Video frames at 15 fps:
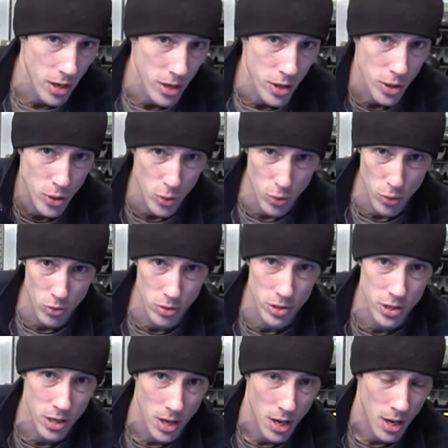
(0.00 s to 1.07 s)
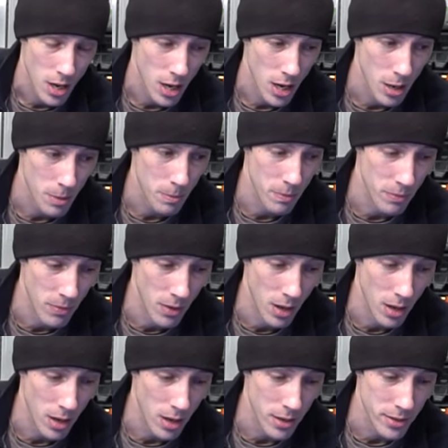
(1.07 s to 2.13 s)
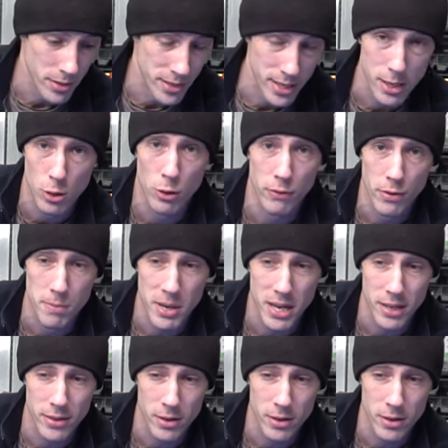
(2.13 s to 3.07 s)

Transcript: huge uh, uh, deal for me.